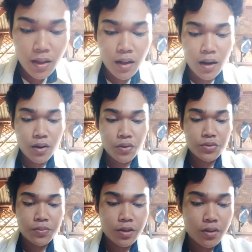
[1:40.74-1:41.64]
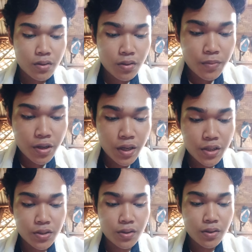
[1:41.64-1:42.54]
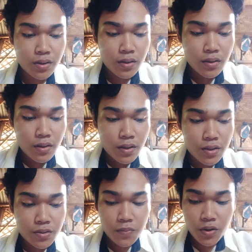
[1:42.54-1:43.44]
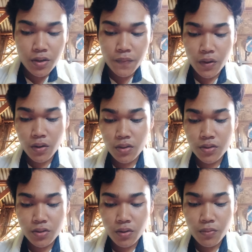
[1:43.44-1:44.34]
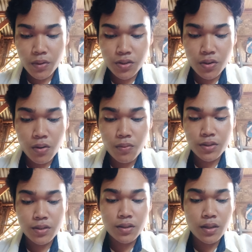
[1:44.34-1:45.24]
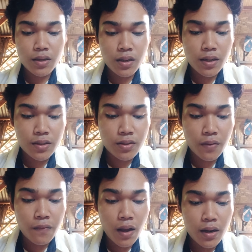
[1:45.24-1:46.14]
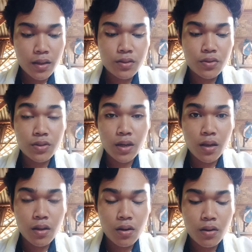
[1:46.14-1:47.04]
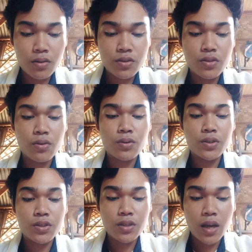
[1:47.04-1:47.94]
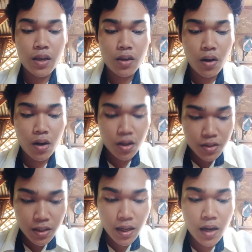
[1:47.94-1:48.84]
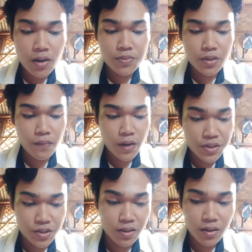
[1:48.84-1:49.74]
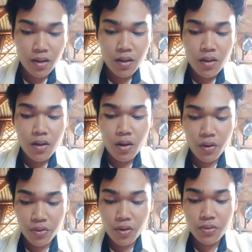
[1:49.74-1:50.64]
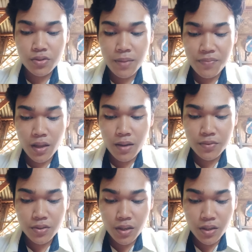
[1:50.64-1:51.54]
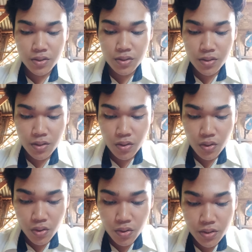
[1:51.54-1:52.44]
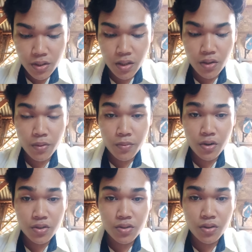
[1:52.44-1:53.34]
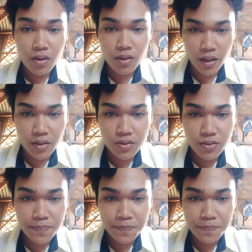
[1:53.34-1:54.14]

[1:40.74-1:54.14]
A course with communication is more difficult. Conway's law was intended as a valid sociological observation, although sometimes it's used in humorous contexts.